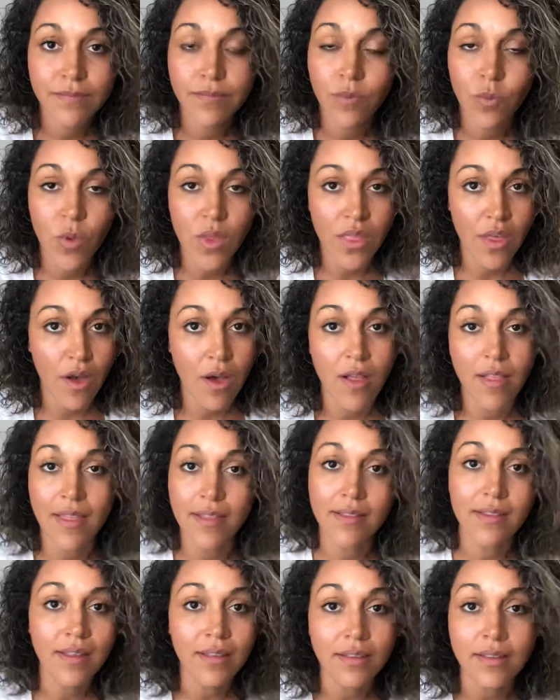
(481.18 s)
with all
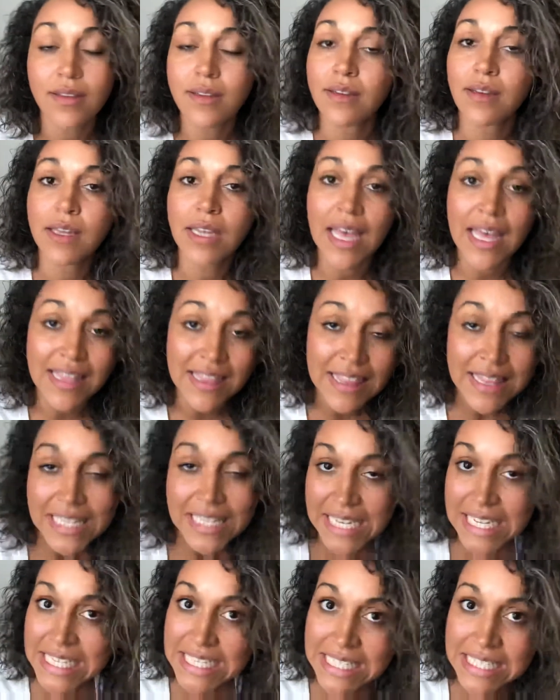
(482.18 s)

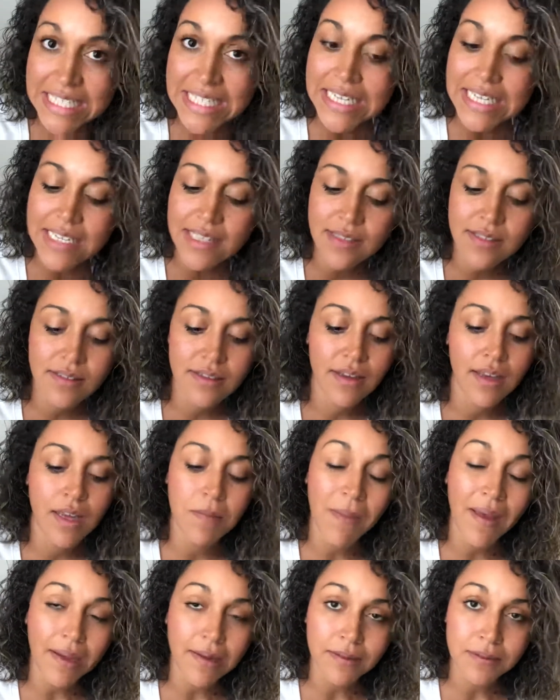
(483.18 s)
ethnicities in
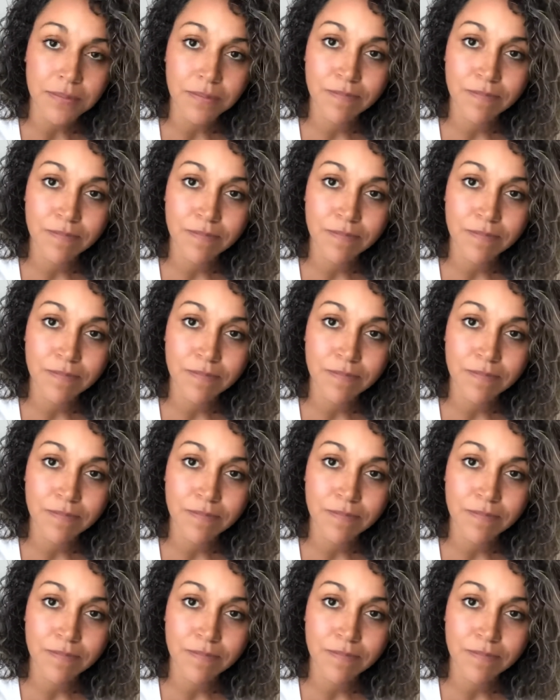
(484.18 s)
mind.